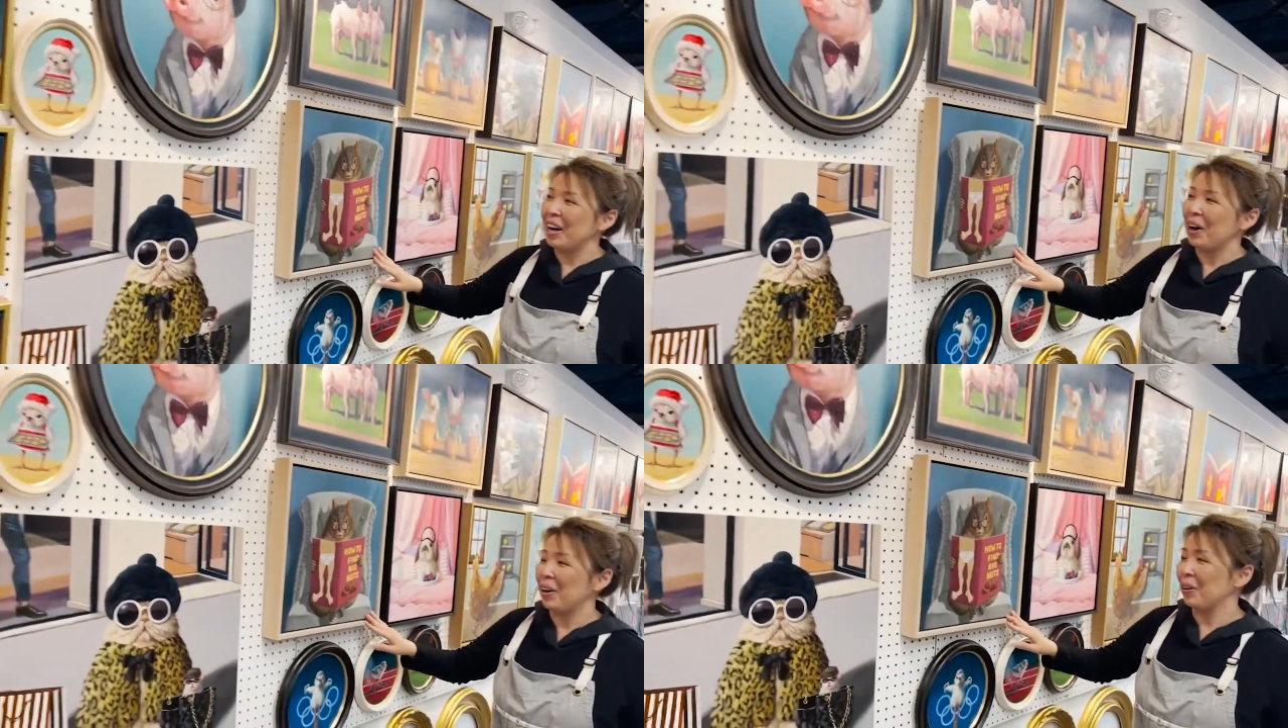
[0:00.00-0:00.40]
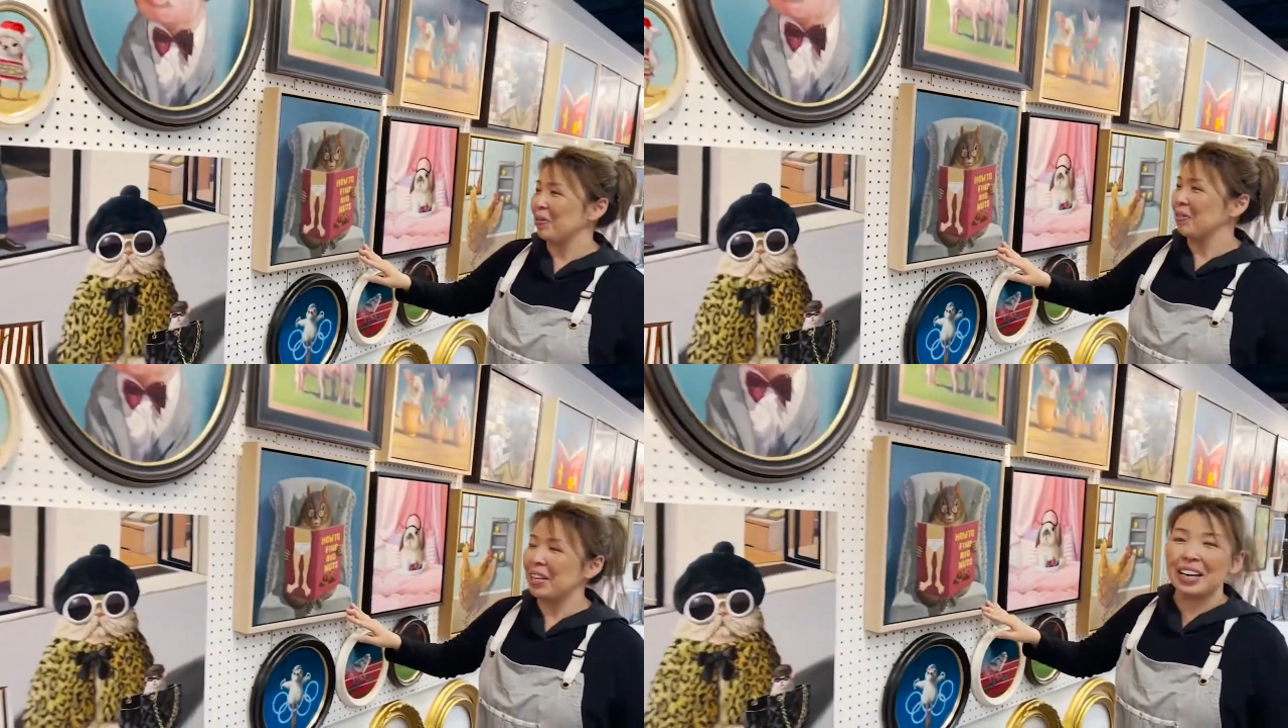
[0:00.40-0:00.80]

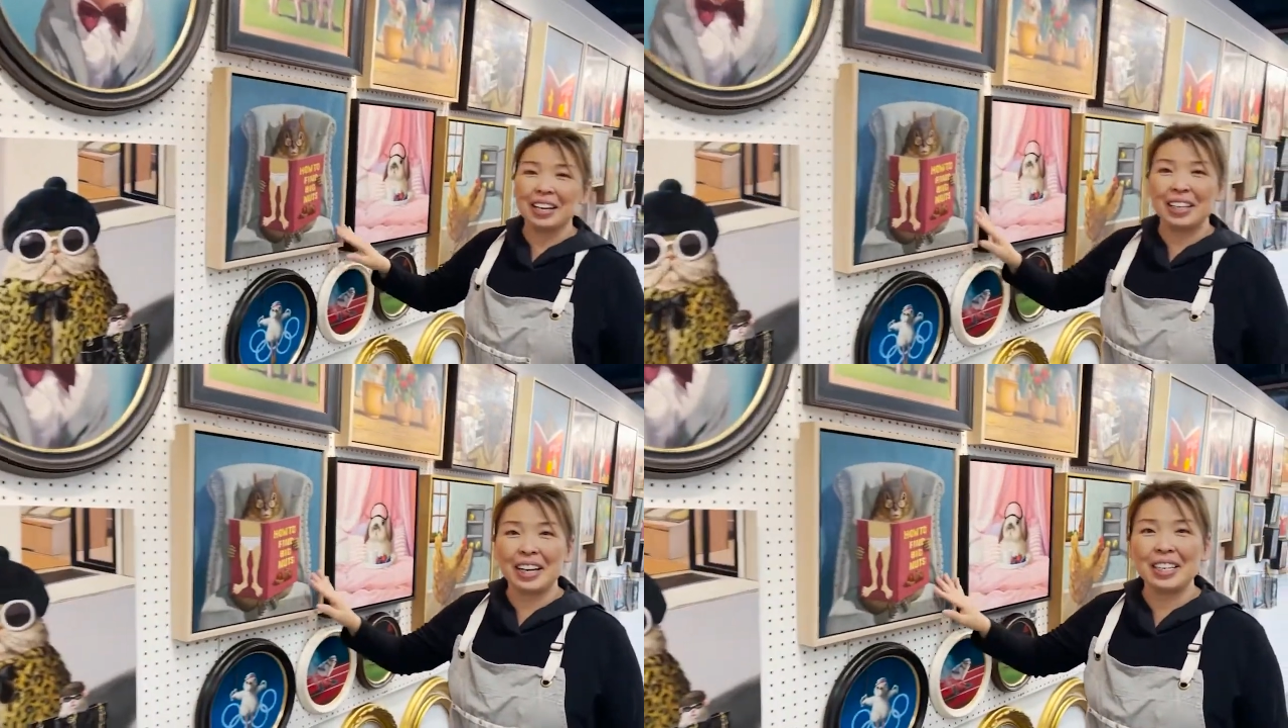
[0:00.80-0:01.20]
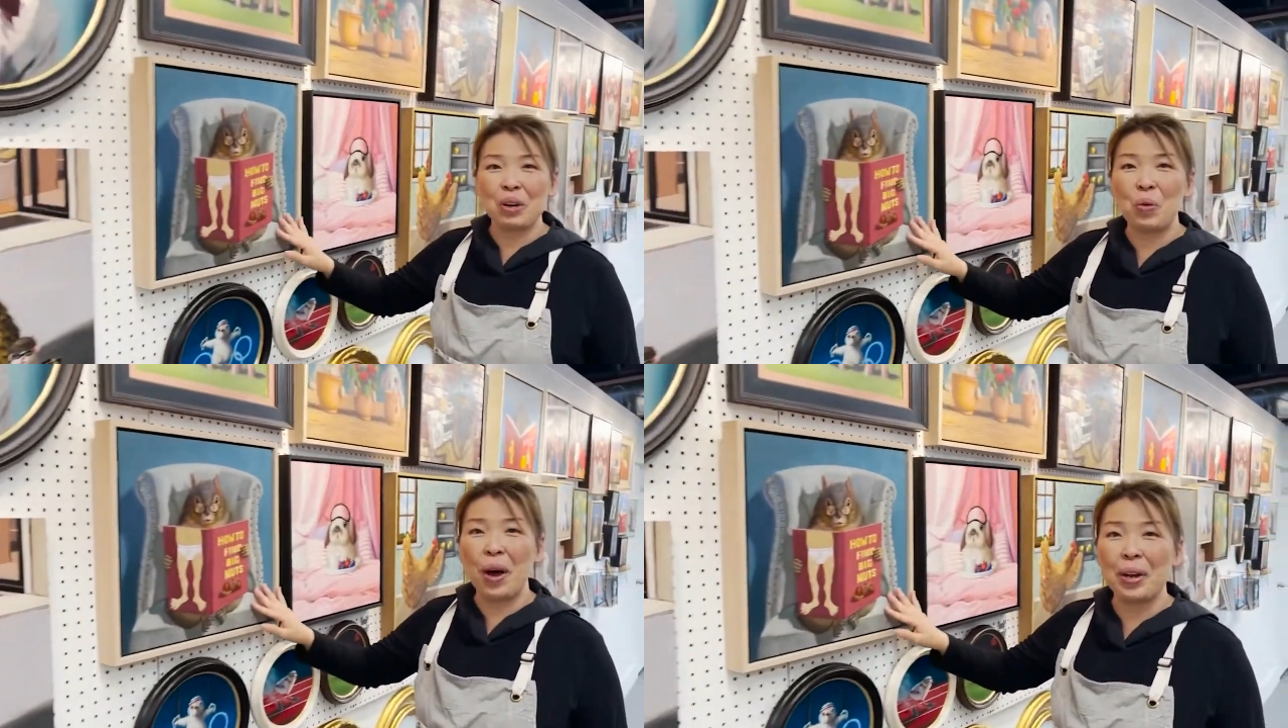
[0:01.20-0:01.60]
called Nut
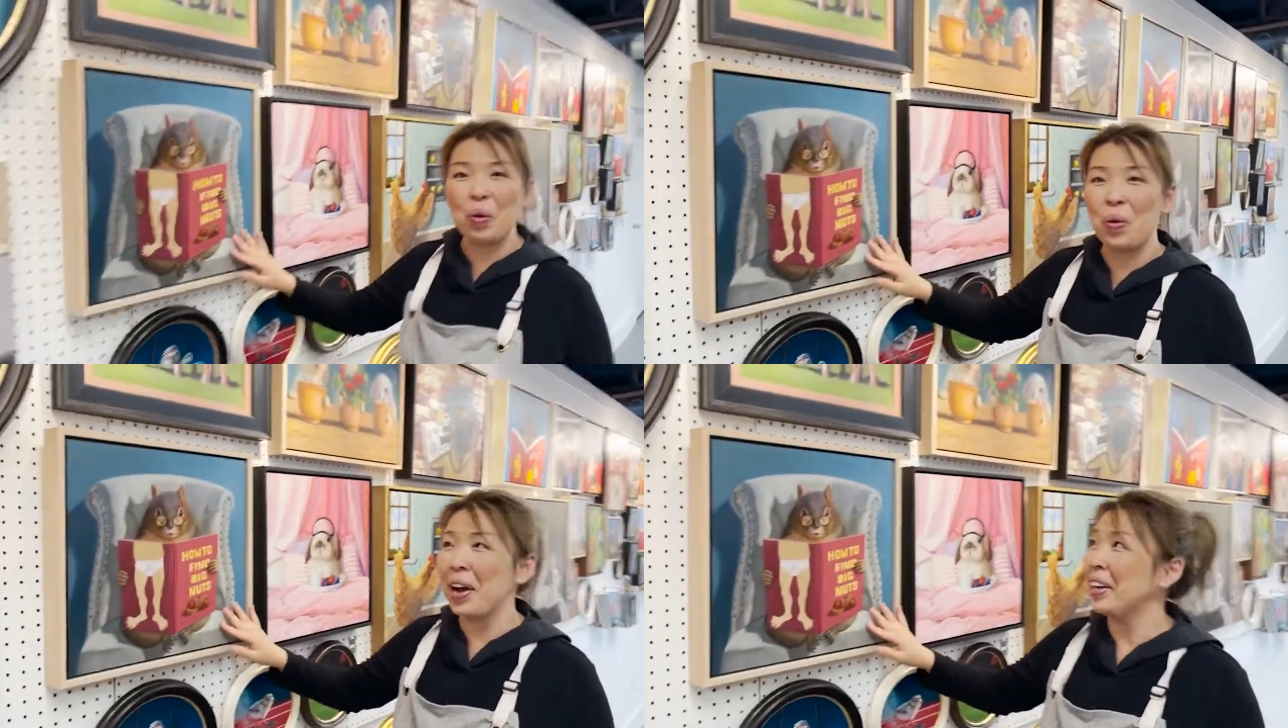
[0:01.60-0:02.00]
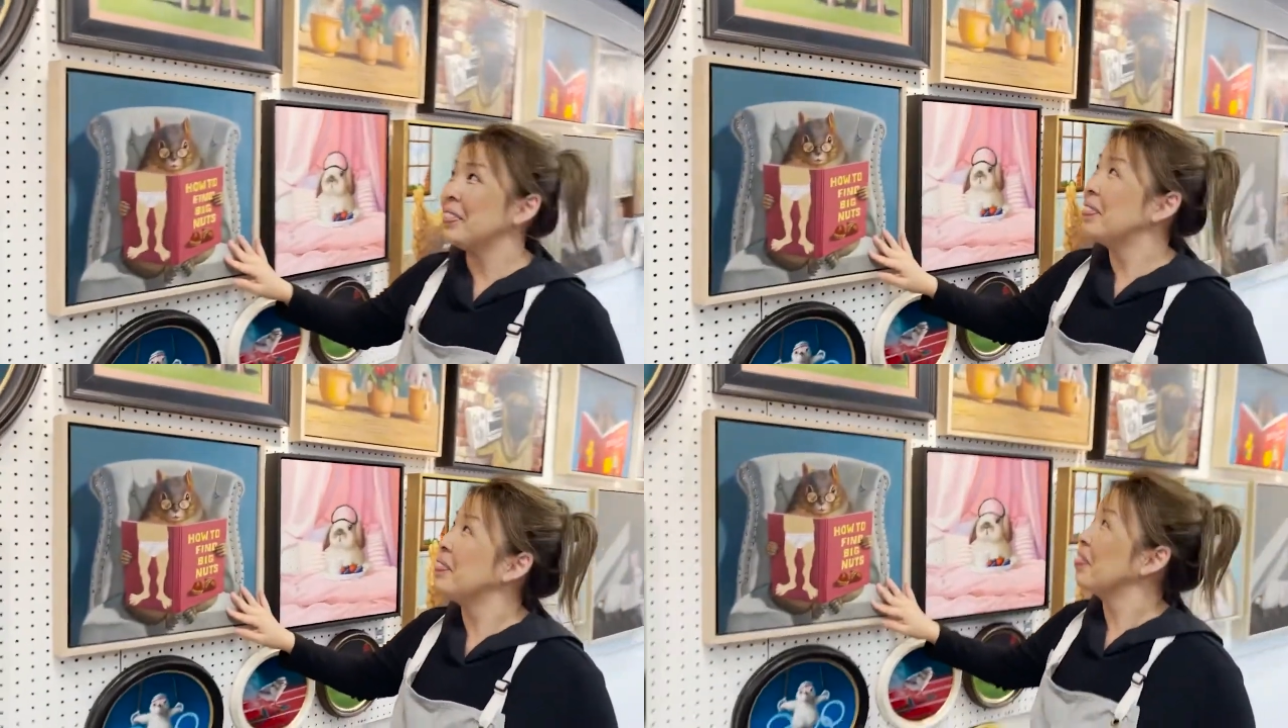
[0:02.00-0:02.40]
Collecting
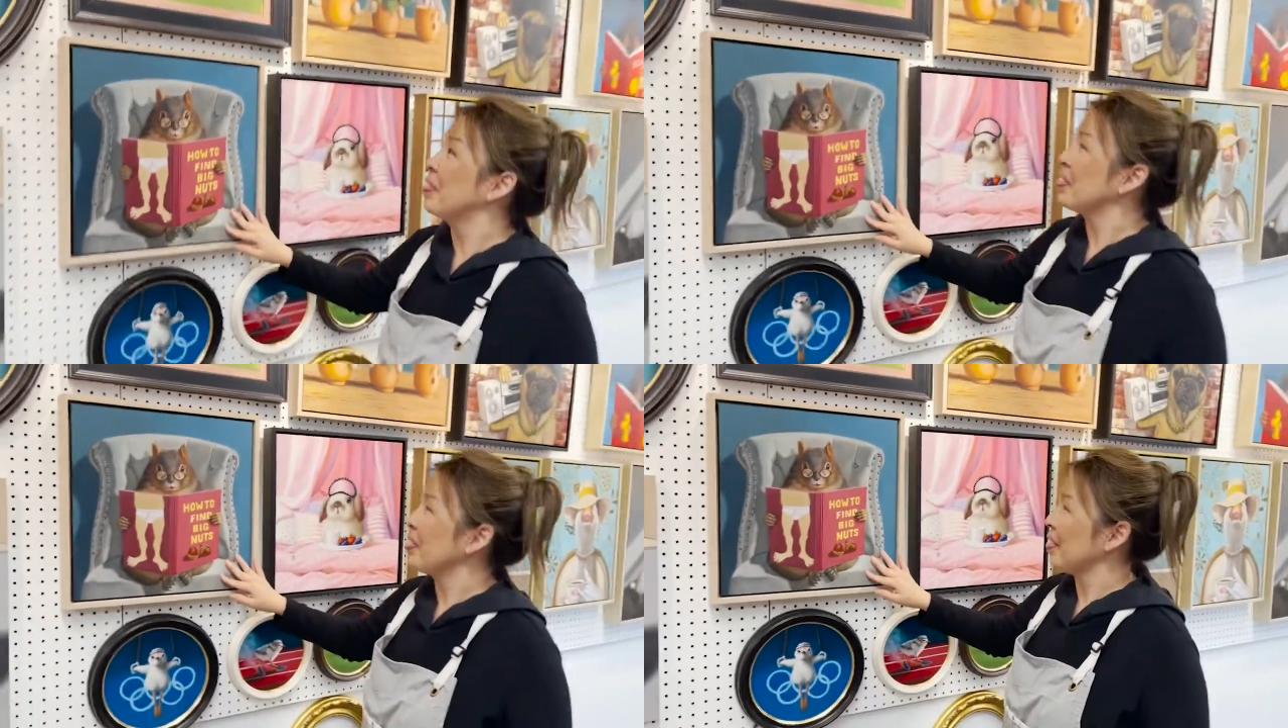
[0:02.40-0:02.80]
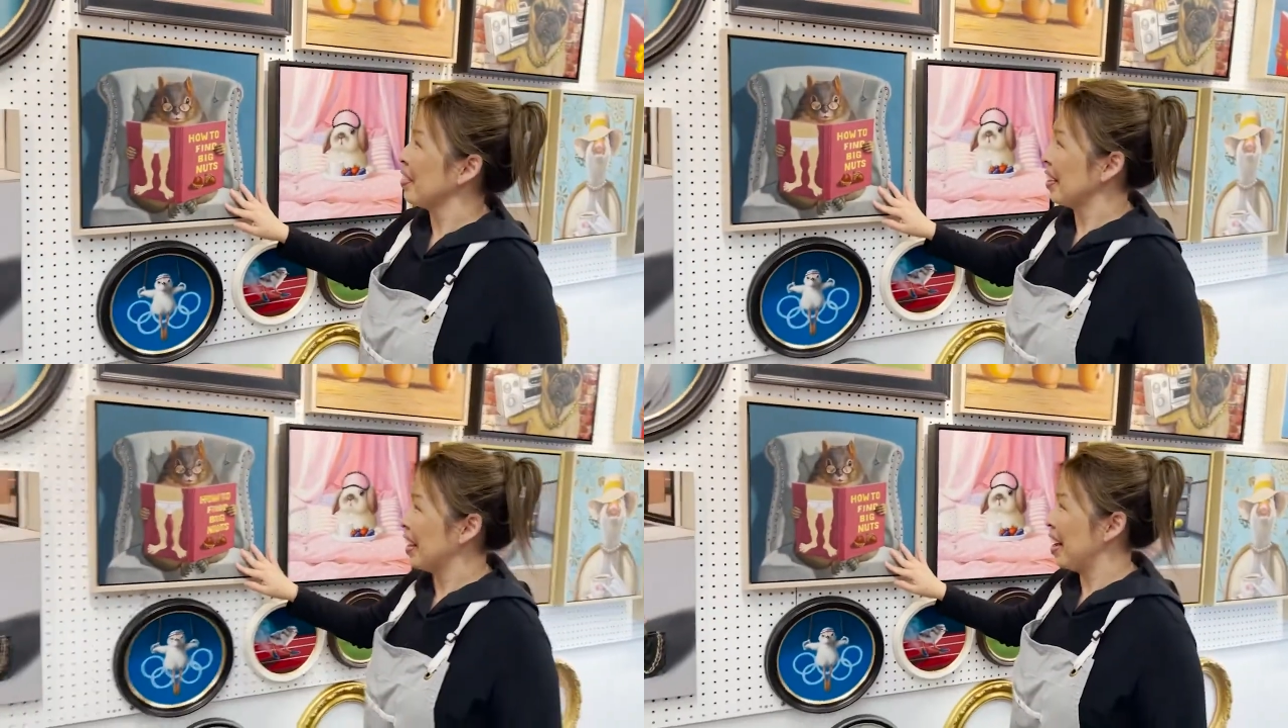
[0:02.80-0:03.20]

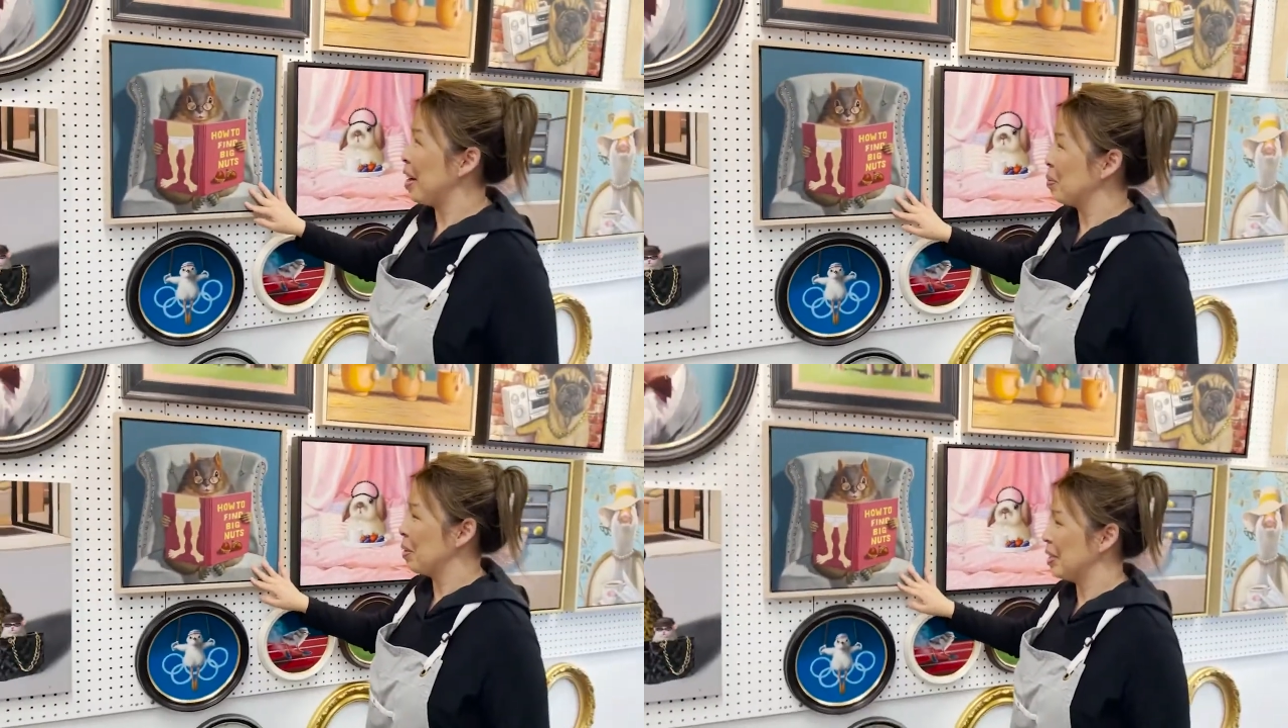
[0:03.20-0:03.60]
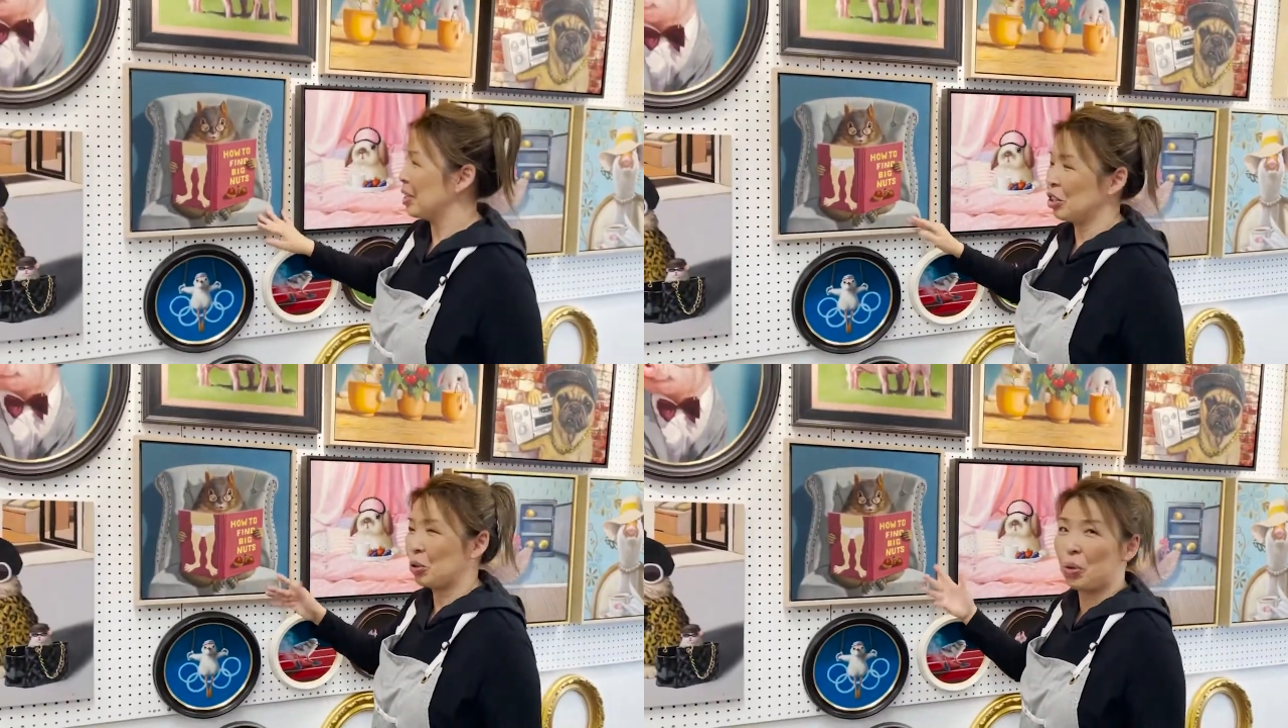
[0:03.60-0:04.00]
101. Um, it's
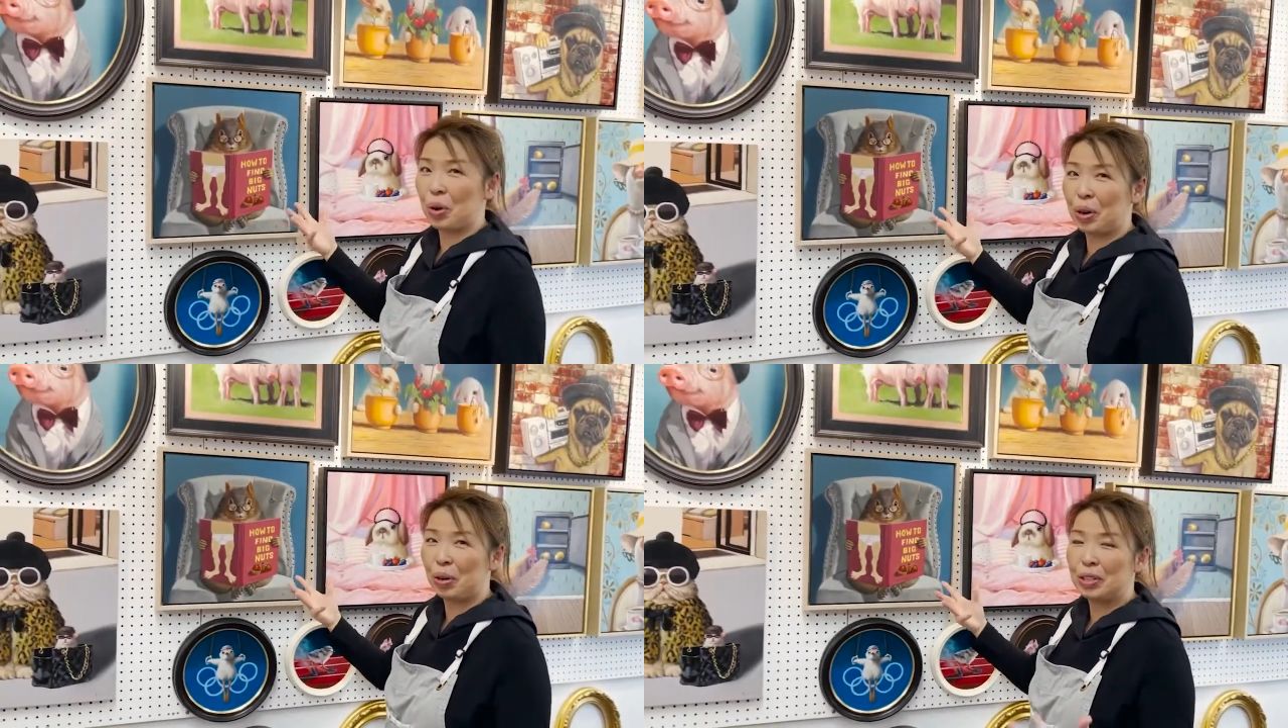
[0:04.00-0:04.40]
a squirrel.